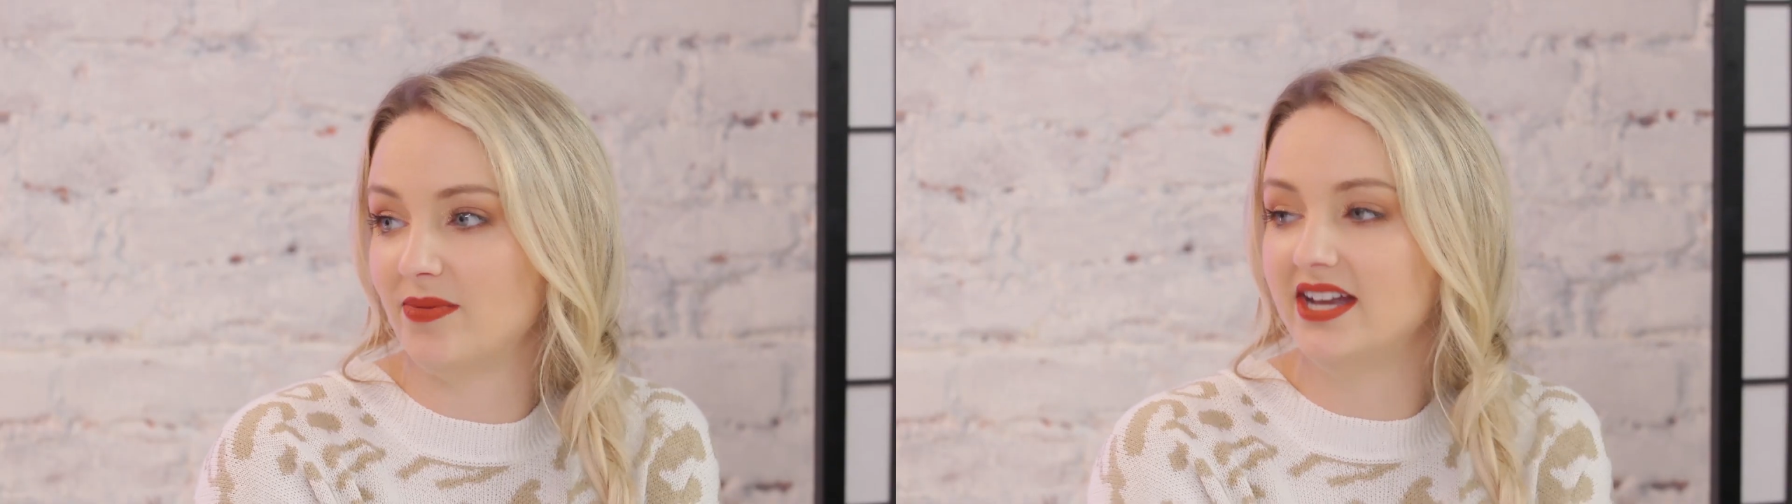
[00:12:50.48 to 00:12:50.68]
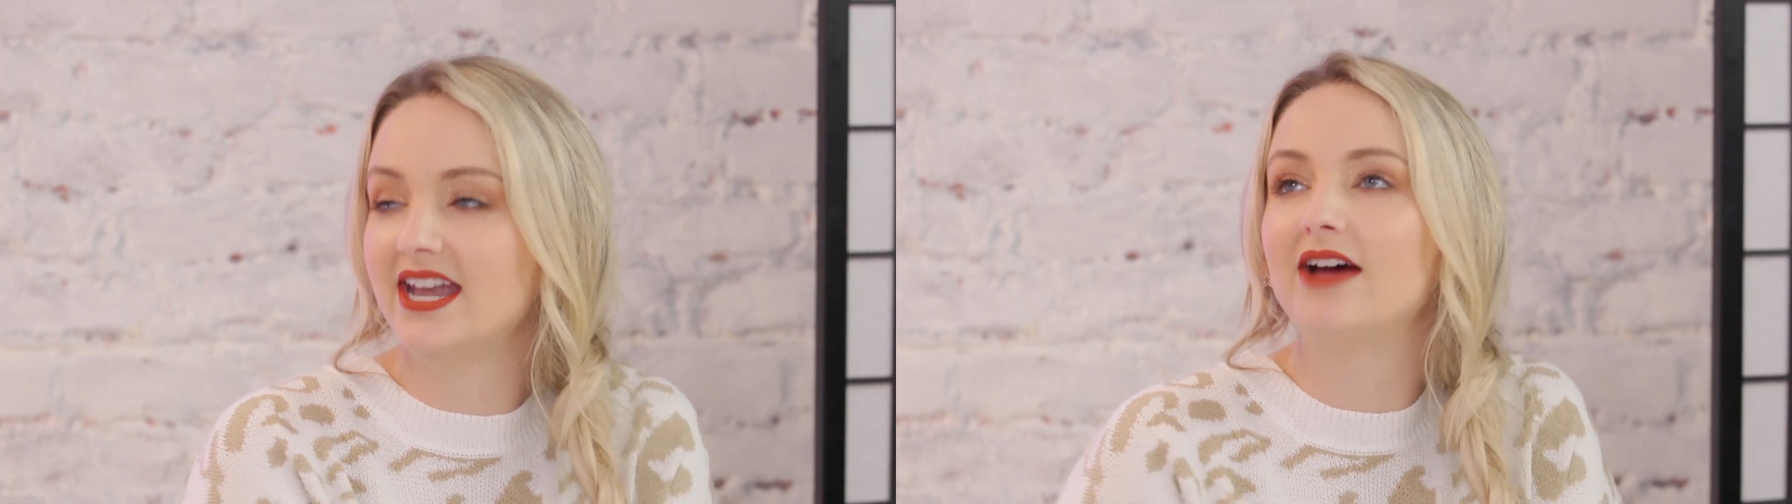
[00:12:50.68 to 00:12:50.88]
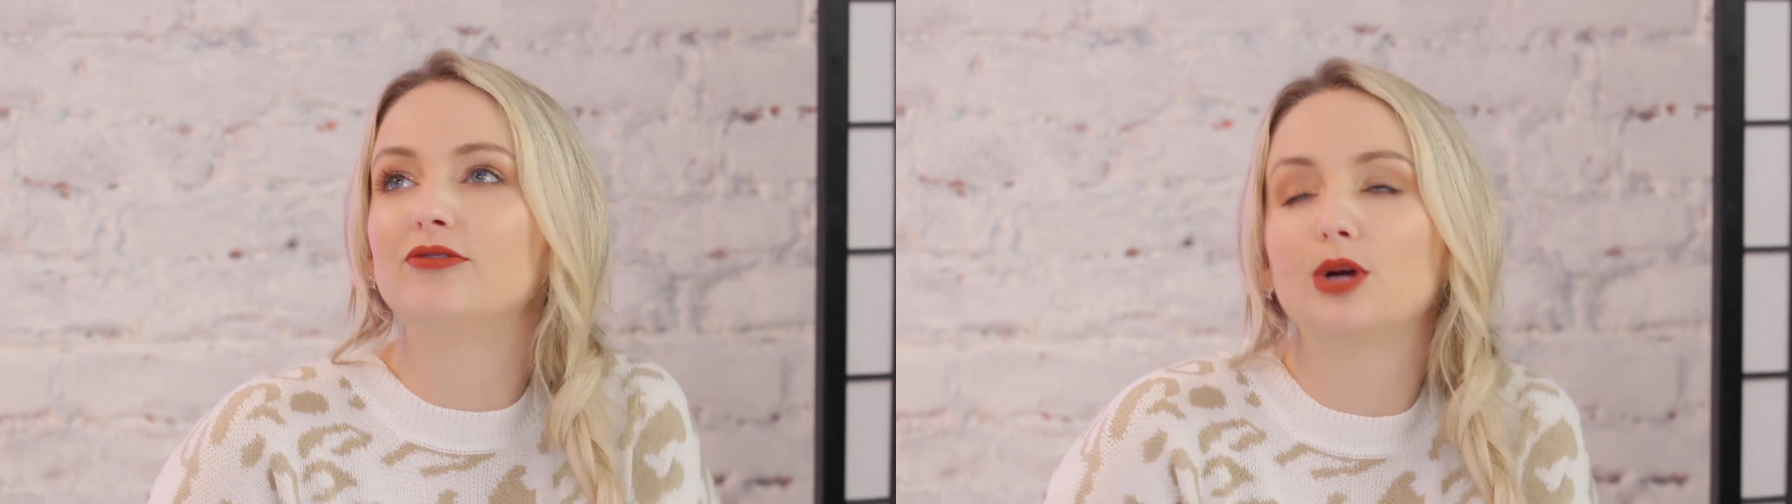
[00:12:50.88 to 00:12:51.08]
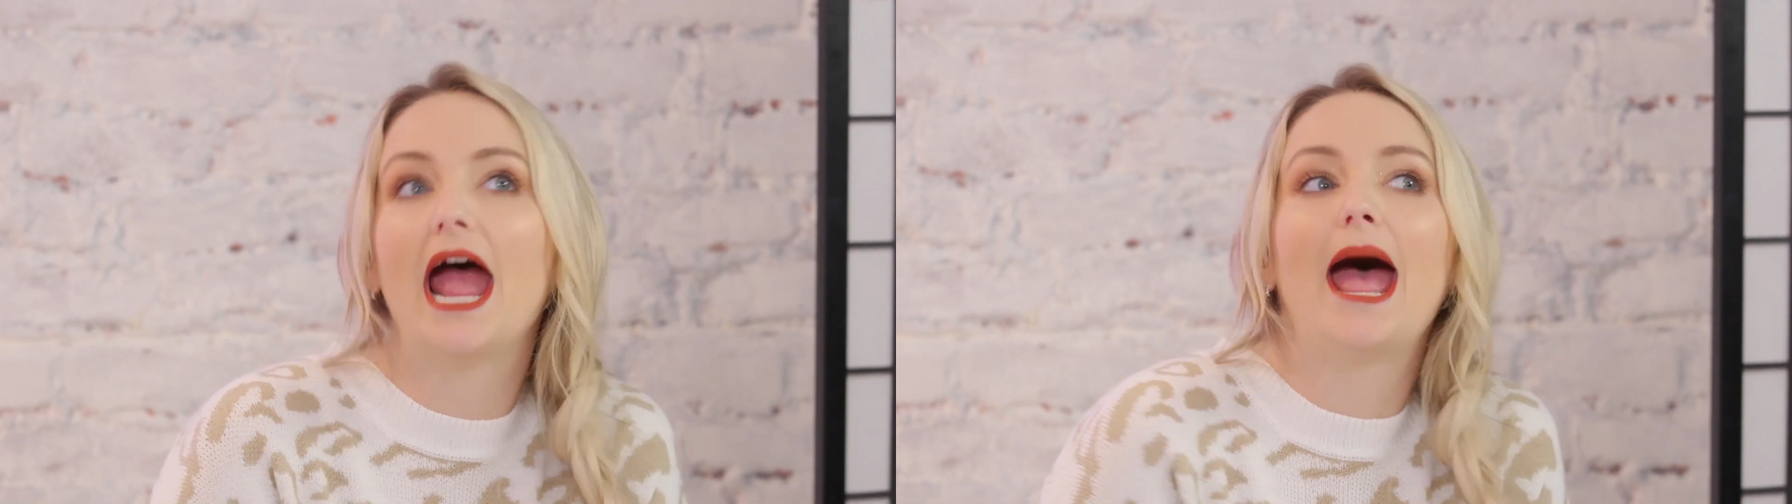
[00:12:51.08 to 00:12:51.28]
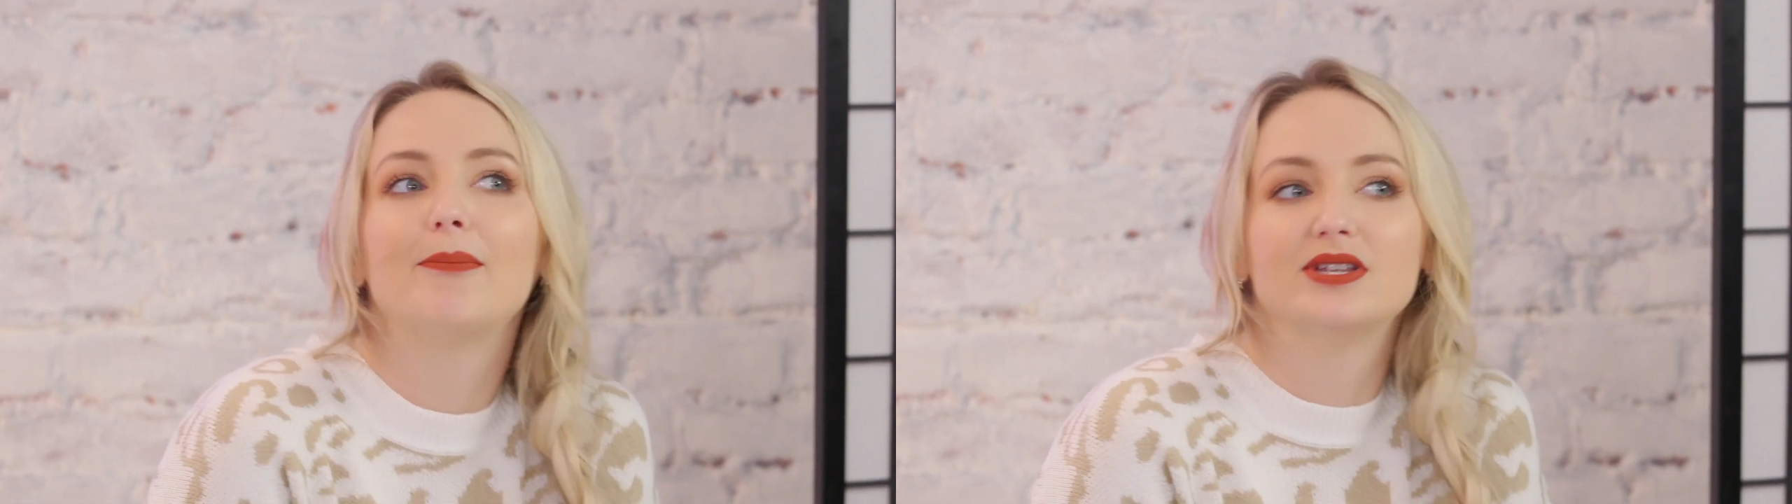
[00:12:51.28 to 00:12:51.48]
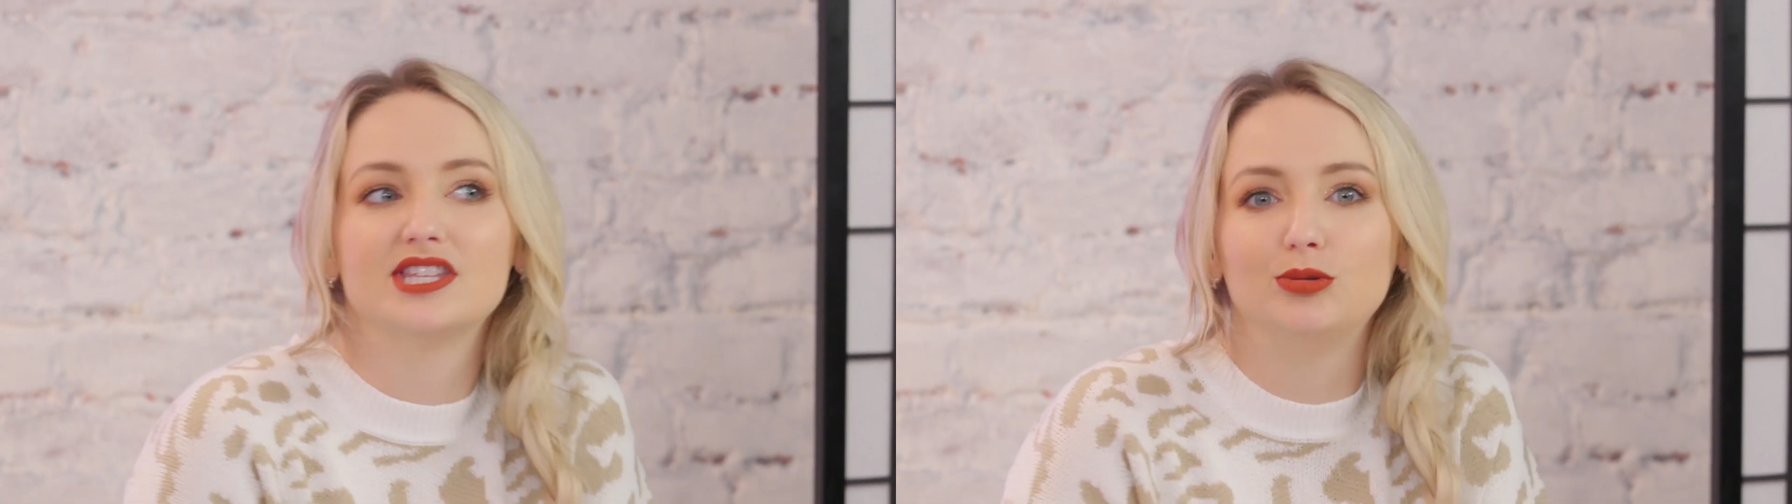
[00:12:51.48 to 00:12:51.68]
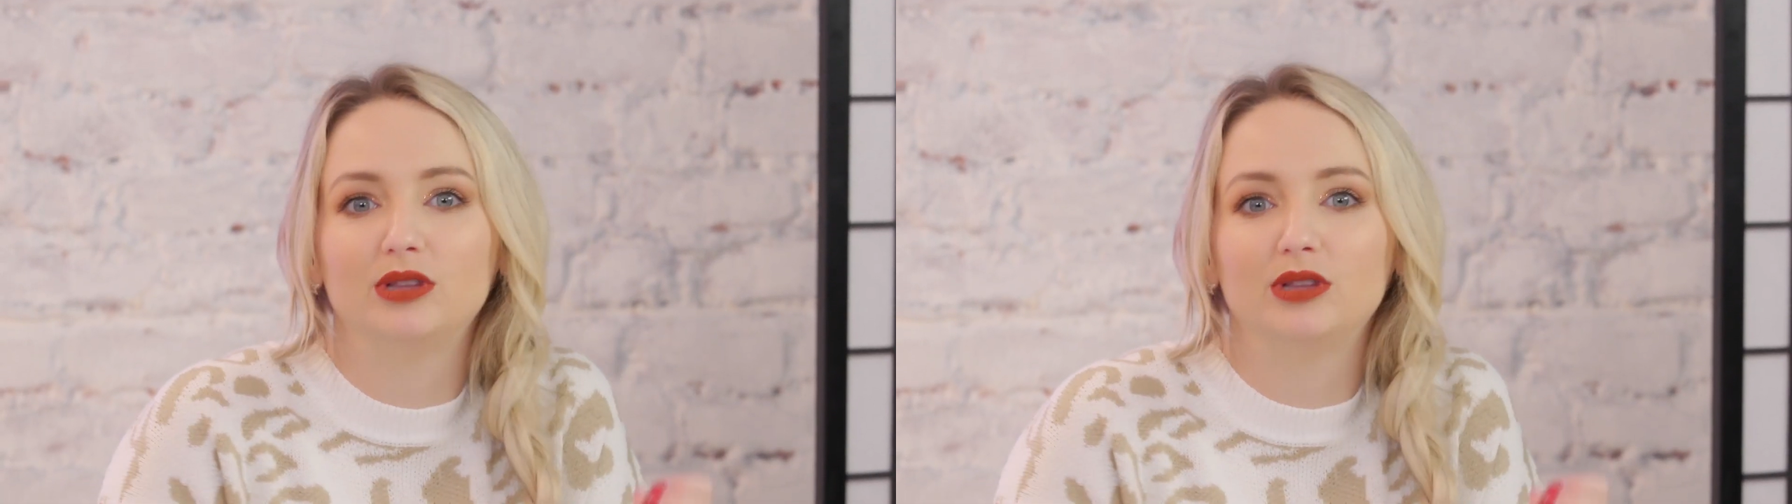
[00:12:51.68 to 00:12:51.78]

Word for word: That never happens that you